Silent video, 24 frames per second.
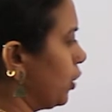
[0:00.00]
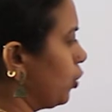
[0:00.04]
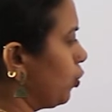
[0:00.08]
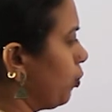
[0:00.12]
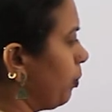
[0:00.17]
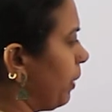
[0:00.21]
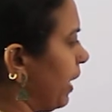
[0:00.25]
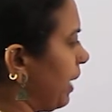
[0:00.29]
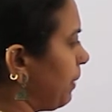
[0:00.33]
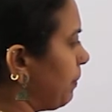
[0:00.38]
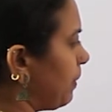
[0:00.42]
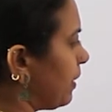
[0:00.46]
you
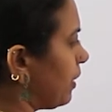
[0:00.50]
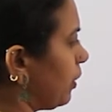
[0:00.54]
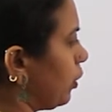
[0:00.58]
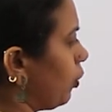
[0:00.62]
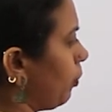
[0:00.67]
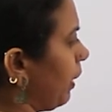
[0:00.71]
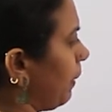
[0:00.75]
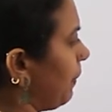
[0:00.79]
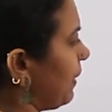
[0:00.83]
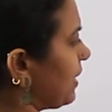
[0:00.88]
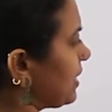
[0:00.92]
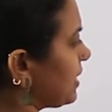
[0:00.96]
may
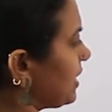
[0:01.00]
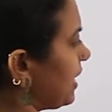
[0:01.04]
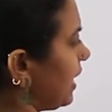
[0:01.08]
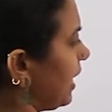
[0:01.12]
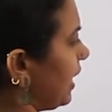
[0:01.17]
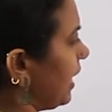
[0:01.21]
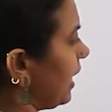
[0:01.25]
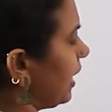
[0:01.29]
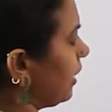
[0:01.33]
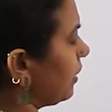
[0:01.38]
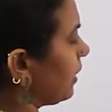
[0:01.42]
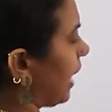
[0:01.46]
be
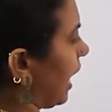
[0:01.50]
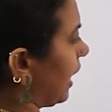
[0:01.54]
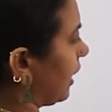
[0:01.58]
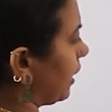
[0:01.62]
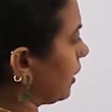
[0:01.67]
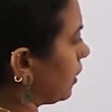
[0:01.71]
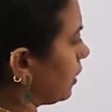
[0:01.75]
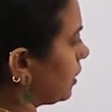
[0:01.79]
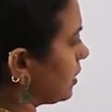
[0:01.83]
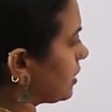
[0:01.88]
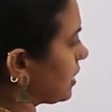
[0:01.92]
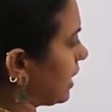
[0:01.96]
seeing
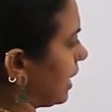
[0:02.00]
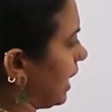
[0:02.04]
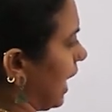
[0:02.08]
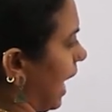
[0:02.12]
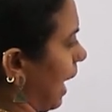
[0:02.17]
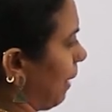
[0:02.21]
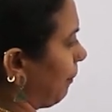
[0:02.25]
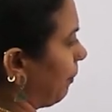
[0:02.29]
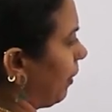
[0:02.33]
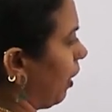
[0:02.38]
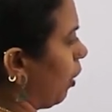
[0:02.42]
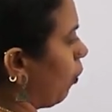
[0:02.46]
that as a
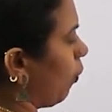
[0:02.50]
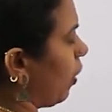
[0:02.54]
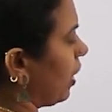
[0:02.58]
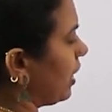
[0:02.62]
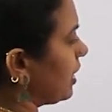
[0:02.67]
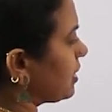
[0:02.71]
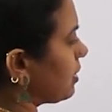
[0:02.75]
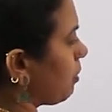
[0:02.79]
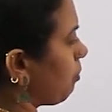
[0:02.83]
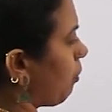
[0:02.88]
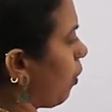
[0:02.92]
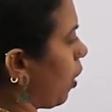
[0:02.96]
lambda 1
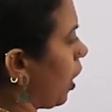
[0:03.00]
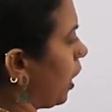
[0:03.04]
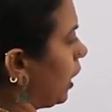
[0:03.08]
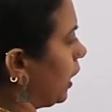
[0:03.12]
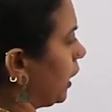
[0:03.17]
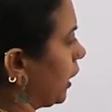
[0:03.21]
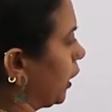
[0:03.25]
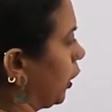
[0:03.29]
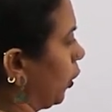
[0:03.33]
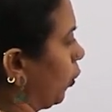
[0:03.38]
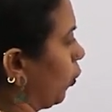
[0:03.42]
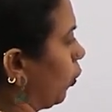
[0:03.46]
is a
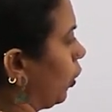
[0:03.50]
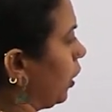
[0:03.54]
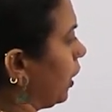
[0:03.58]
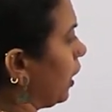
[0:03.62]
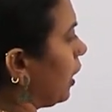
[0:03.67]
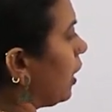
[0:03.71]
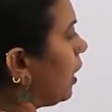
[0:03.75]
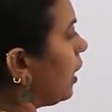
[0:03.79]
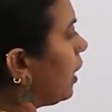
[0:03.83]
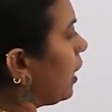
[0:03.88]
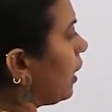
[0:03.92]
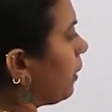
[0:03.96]
molecule,
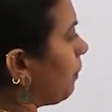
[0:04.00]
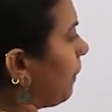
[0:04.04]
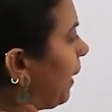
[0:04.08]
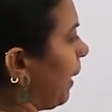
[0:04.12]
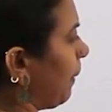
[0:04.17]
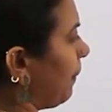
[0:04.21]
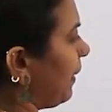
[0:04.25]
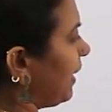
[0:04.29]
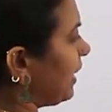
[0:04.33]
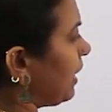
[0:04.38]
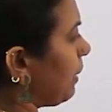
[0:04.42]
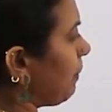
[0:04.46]

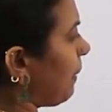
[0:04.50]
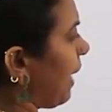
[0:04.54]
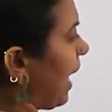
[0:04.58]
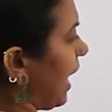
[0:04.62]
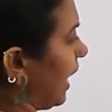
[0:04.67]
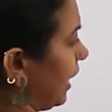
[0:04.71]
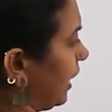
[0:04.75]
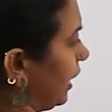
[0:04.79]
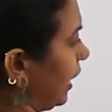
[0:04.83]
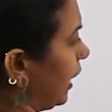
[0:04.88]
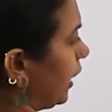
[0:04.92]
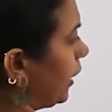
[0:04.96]
maybe the
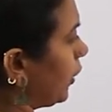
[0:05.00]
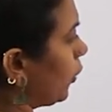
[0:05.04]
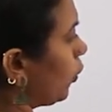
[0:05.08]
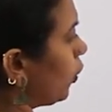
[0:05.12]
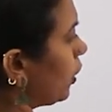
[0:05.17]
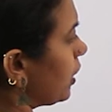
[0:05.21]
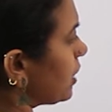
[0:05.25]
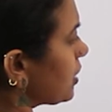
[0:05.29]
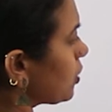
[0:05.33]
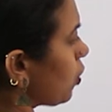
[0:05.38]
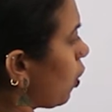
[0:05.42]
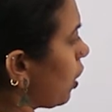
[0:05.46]
magnitude
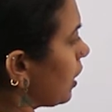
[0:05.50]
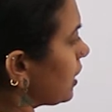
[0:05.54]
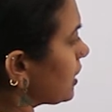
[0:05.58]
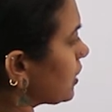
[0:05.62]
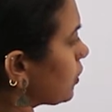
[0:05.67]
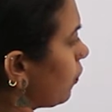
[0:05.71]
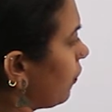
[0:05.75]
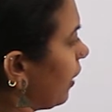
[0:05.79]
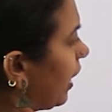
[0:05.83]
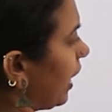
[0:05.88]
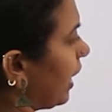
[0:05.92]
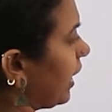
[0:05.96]
is
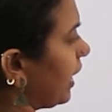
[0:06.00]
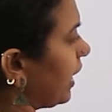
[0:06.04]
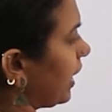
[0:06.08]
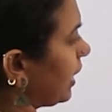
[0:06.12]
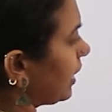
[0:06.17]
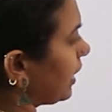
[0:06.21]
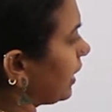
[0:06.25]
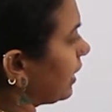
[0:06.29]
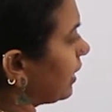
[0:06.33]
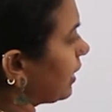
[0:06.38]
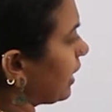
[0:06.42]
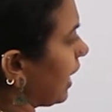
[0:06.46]
also varying,
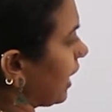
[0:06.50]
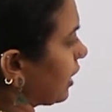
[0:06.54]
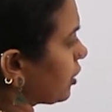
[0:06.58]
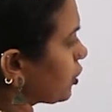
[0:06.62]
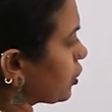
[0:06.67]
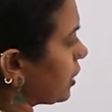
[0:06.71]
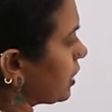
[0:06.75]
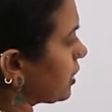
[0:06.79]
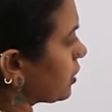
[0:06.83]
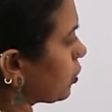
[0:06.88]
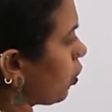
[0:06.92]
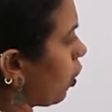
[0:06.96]
the
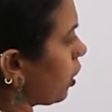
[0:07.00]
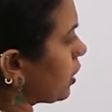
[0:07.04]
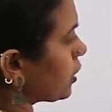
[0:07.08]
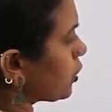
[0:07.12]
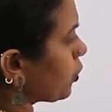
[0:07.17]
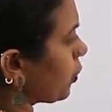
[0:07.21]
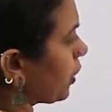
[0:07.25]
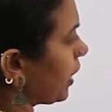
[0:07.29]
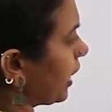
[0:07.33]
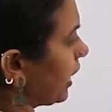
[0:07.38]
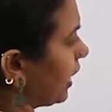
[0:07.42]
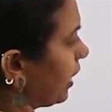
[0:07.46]
direction is
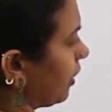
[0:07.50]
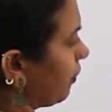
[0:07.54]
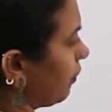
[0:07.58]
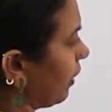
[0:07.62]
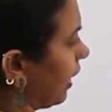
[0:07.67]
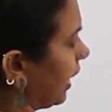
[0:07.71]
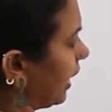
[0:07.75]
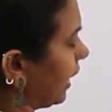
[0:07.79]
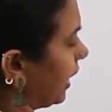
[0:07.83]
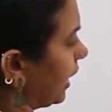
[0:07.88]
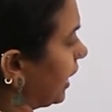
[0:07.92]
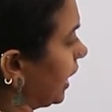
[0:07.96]
also getting
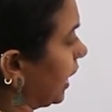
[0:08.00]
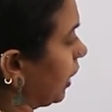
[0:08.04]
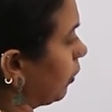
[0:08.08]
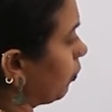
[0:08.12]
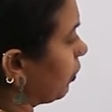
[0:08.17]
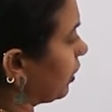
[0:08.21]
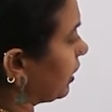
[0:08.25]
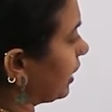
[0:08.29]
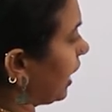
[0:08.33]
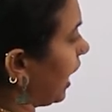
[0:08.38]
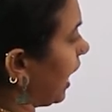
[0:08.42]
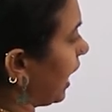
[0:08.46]
varying
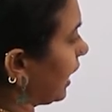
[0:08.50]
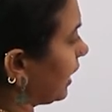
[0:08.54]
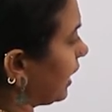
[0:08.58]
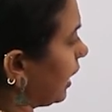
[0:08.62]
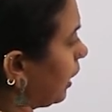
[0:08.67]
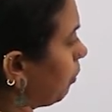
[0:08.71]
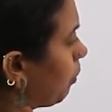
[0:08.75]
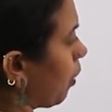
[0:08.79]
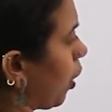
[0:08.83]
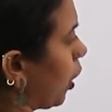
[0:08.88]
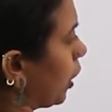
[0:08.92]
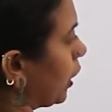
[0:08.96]
with the other
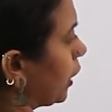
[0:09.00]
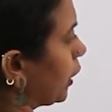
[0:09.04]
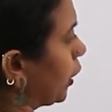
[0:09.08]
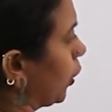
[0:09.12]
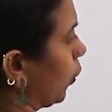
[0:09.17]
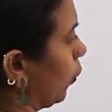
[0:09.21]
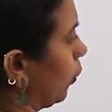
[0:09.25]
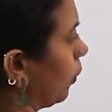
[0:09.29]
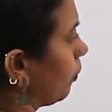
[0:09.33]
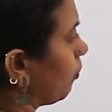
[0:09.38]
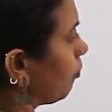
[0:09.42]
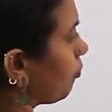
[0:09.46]

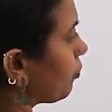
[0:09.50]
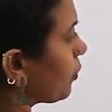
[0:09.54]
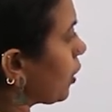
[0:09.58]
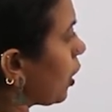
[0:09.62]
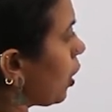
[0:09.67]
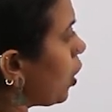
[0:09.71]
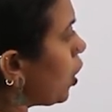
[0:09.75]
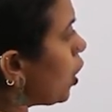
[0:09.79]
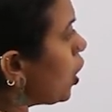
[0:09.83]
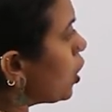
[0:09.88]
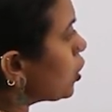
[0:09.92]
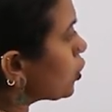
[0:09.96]
molecule.
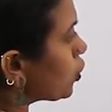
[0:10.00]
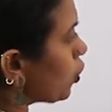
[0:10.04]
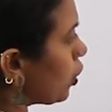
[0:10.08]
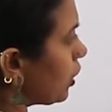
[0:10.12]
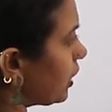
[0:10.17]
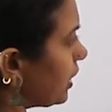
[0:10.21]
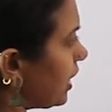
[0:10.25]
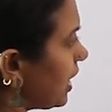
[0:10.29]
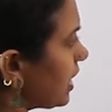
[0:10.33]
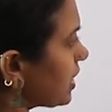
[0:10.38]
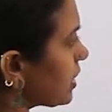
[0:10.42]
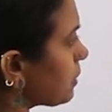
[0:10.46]
So
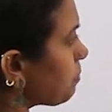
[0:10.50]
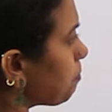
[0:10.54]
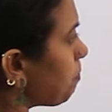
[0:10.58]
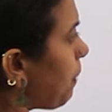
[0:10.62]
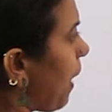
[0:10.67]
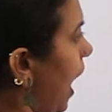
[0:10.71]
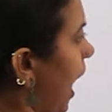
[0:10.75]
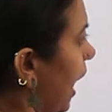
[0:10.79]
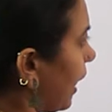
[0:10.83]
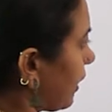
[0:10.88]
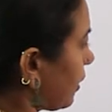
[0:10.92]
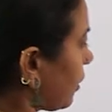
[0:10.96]
this
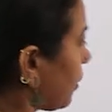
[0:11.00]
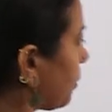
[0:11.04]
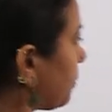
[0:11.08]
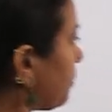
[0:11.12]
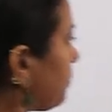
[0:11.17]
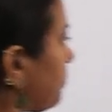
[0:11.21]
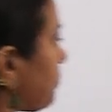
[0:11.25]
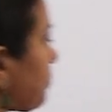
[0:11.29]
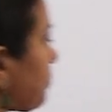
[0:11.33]
path